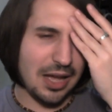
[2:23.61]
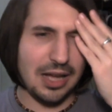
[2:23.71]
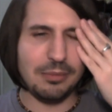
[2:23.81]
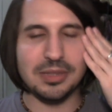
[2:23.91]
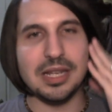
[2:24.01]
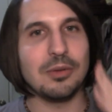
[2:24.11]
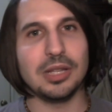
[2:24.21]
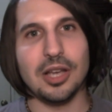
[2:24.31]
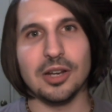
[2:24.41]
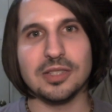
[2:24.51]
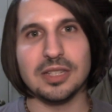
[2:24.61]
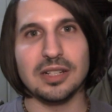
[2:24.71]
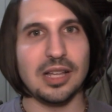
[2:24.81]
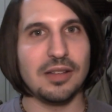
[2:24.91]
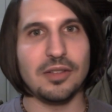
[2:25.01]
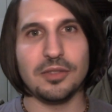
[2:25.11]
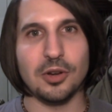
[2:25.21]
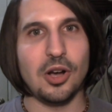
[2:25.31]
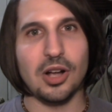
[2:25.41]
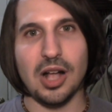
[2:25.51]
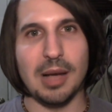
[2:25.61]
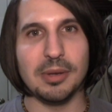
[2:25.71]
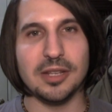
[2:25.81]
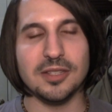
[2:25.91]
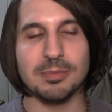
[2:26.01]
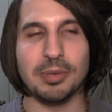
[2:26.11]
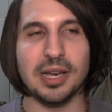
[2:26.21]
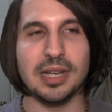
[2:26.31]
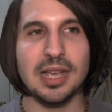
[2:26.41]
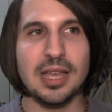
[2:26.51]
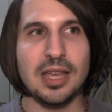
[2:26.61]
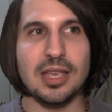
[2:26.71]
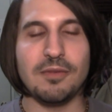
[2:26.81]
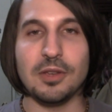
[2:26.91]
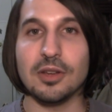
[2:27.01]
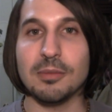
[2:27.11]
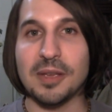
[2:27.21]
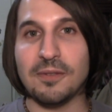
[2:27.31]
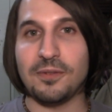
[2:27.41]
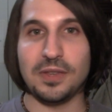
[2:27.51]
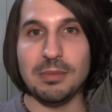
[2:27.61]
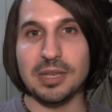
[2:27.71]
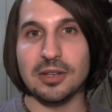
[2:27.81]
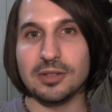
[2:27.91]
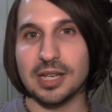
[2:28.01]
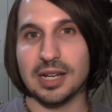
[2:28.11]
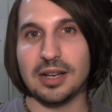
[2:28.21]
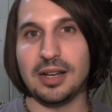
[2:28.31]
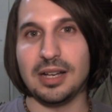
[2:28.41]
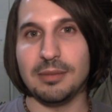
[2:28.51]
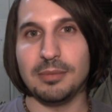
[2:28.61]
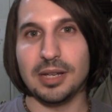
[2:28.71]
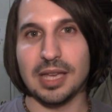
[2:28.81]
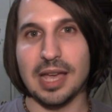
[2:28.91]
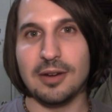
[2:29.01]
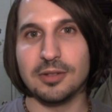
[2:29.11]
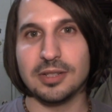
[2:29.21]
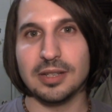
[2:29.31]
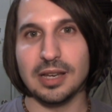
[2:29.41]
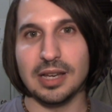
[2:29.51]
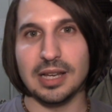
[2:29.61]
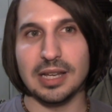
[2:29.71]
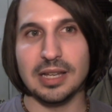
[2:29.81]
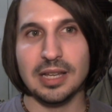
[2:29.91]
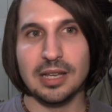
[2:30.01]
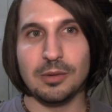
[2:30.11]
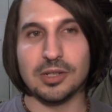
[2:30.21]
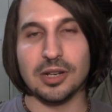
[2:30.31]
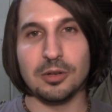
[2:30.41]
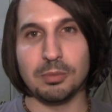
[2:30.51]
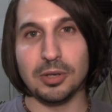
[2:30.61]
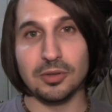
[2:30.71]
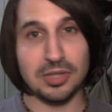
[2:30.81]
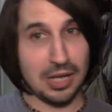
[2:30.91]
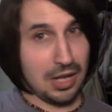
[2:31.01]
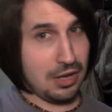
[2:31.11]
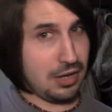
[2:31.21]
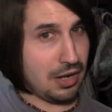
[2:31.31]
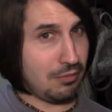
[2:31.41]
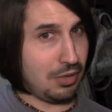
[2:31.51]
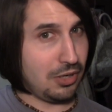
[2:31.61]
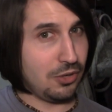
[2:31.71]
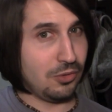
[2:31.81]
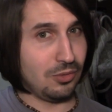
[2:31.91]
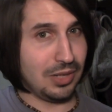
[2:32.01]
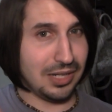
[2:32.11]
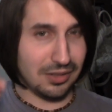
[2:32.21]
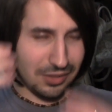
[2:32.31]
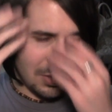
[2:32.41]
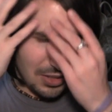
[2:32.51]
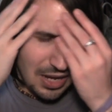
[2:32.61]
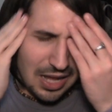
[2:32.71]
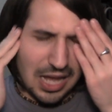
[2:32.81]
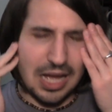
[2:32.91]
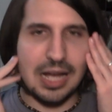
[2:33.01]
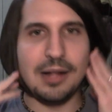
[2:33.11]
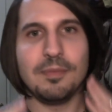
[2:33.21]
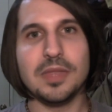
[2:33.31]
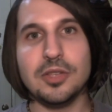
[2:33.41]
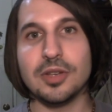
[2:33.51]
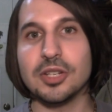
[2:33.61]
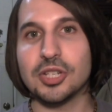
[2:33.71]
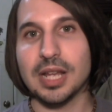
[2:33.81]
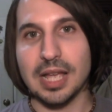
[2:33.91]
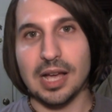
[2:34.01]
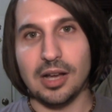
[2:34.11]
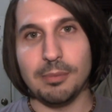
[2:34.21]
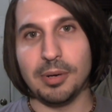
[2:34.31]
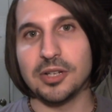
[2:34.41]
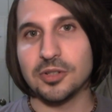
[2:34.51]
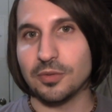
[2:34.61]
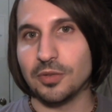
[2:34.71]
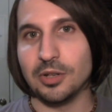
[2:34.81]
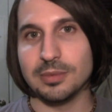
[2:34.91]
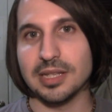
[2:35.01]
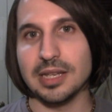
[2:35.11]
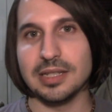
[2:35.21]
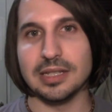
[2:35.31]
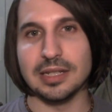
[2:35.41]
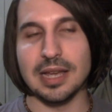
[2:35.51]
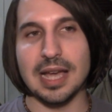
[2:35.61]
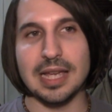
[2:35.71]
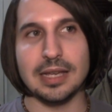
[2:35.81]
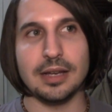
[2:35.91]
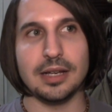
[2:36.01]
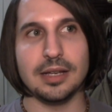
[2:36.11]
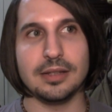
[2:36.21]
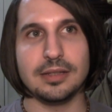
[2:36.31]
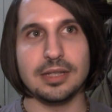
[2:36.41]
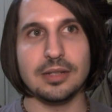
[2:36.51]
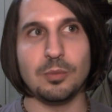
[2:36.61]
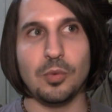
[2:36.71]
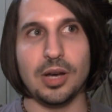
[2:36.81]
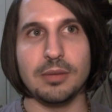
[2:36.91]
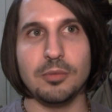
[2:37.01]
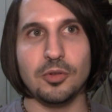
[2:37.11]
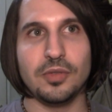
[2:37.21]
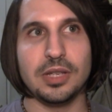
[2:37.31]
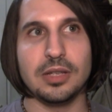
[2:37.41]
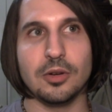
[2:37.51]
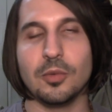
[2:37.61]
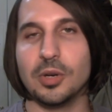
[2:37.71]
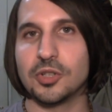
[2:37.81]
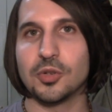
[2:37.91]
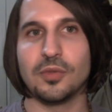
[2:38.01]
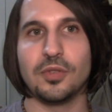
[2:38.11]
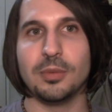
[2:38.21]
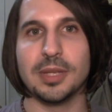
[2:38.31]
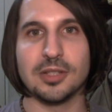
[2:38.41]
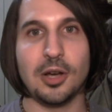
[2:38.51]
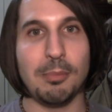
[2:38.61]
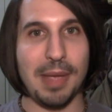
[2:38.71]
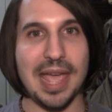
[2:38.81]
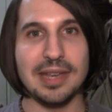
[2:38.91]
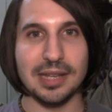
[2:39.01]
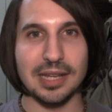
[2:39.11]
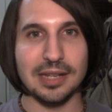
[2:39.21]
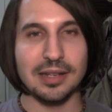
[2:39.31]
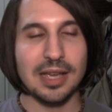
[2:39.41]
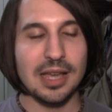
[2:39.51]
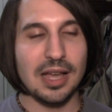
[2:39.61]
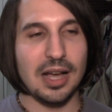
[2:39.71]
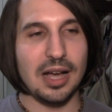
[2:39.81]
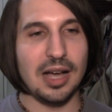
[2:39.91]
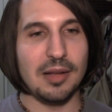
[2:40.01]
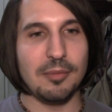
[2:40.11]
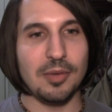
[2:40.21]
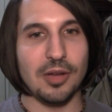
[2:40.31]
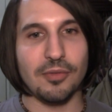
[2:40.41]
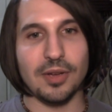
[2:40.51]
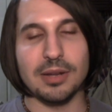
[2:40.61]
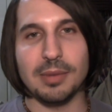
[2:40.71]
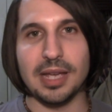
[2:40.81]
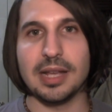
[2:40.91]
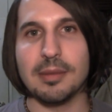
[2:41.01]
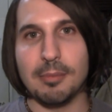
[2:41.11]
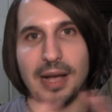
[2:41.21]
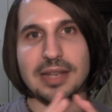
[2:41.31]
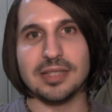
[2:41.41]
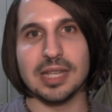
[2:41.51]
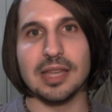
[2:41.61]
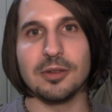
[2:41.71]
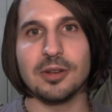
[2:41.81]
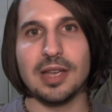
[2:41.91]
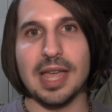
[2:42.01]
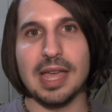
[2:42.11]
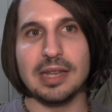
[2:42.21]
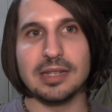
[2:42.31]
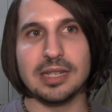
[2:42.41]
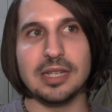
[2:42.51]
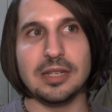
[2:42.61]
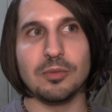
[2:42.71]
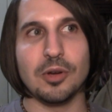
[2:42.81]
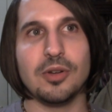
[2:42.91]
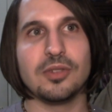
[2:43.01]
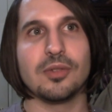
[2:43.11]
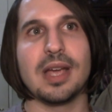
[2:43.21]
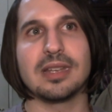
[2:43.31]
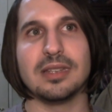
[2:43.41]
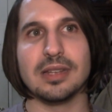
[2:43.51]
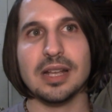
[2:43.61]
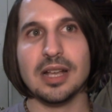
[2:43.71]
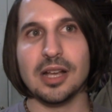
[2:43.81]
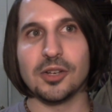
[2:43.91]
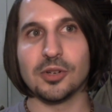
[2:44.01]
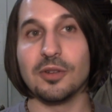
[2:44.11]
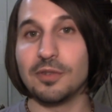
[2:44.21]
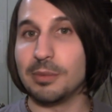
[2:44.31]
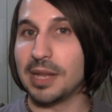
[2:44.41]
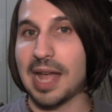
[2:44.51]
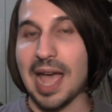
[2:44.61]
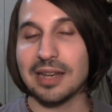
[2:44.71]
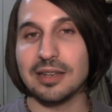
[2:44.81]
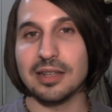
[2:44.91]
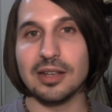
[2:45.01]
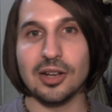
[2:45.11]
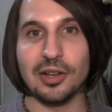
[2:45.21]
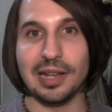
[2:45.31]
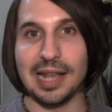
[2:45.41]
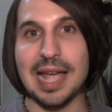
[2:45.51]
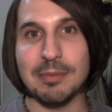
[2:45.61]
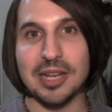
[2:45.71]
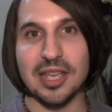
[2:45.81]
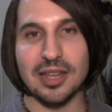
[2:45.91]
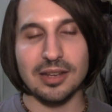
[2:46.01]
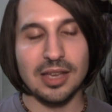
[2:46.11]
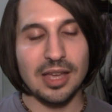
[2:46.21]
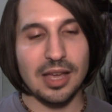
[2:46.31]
Um, it's not really artsy a lot, they're all comedies, but if you go to my Vimeo.com account, uh, which I will post down below links. Um, you can check out a bunch of films I did. I uh, did one movie or one short film that was called Band Aid. Um, a friend of mine combined together, and he wrote and directed a short film that I acted in called Limanade.